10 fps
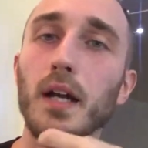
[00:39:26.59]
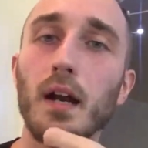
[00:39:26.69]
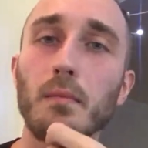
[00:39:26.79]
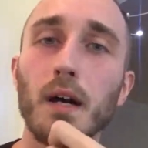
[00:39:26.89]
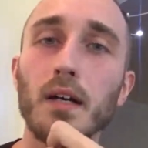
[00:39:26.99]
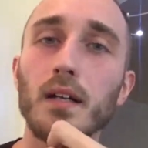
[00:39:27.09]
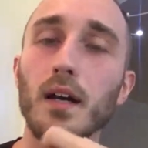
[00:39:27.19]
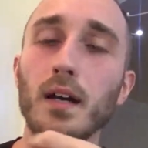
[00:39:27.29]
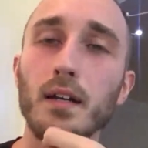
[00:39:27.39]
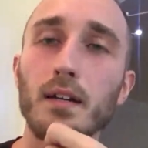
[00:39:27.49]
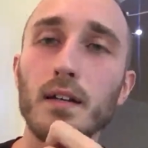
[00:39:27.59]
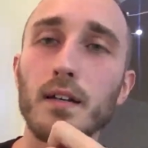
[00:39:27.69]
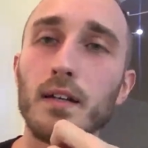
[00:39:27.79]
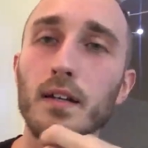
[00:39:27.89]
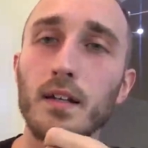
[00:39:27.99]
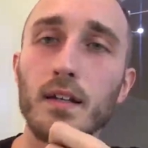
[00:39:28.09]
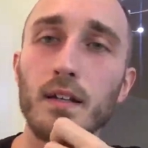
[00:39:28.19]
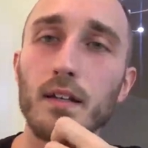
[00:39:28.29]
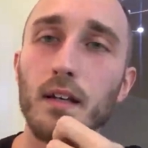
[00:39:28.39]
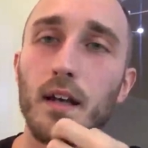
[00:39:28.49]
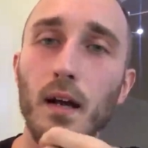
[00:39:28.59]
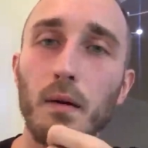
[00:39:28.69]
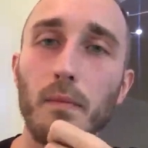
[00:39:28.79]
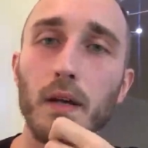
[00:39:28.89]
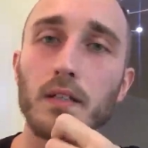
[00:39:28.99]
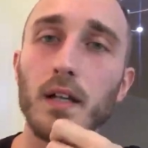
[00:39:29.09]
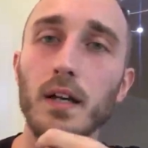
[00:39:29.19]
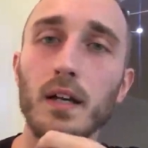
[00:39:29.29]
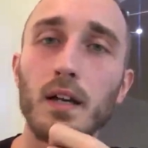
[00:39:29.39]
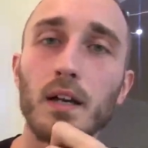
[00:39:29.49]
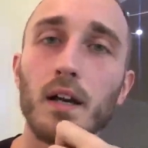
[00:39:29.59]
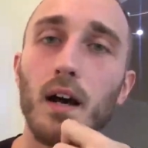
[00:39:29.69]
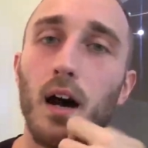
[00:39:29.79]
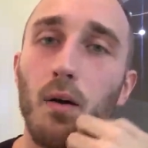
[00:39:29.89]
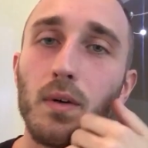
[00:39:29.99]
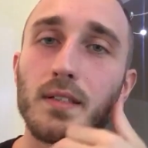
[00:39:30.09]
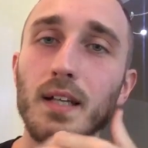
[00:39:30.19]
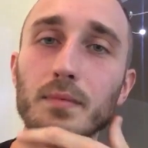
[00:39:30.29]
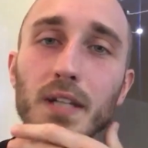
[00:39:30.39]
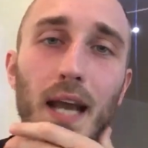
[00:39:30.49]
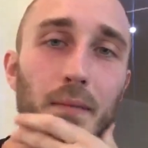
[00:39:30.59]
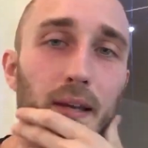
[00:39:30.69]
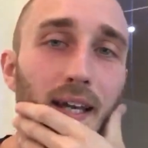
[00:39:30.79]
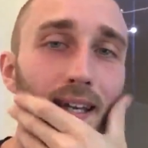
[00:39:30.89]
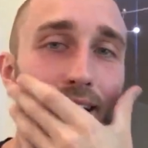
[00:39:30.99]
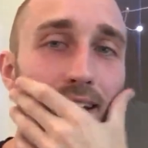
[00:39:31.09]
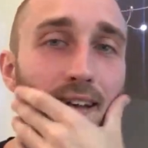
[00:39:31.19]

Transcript: out of my paycheck. Oh, what's up, Jamie?